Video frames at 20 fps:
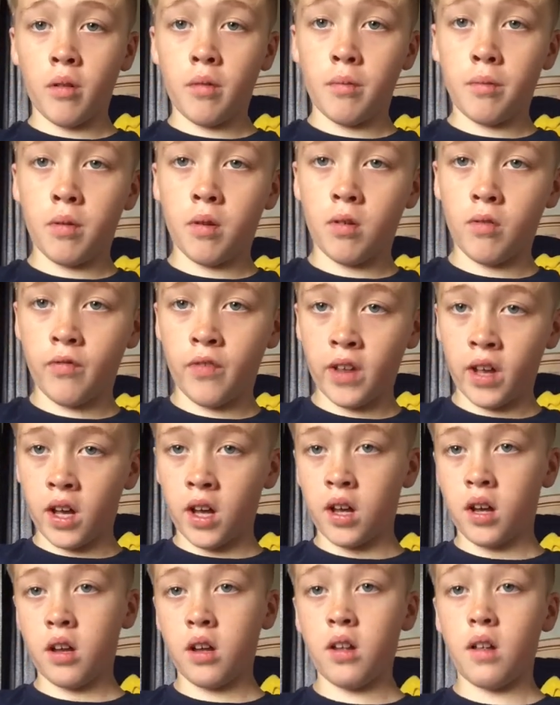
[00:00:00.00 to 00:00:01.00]
pop
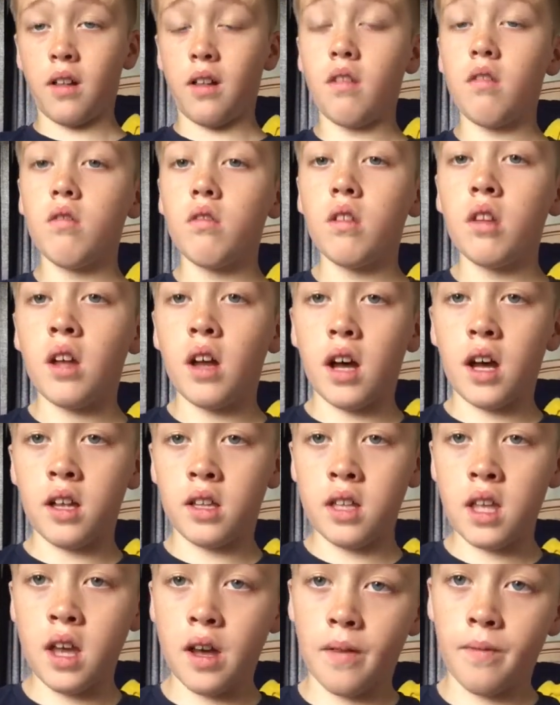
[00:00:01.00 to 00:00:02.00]
figure, and
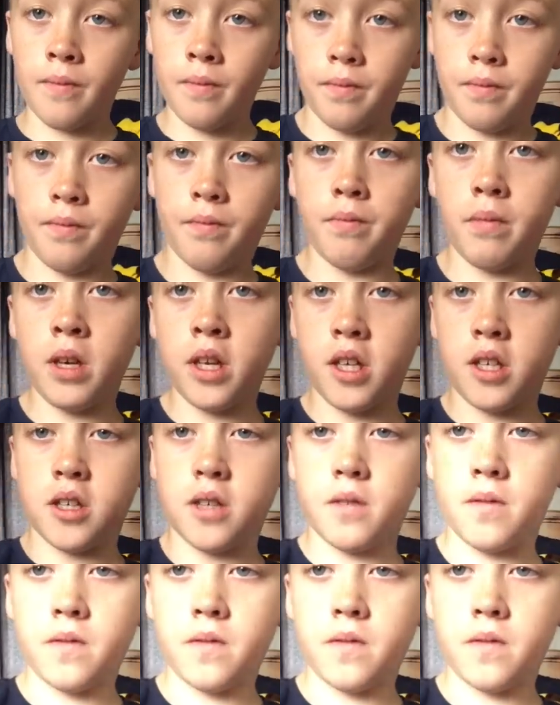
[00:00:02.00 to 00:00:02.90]
yeah, peace.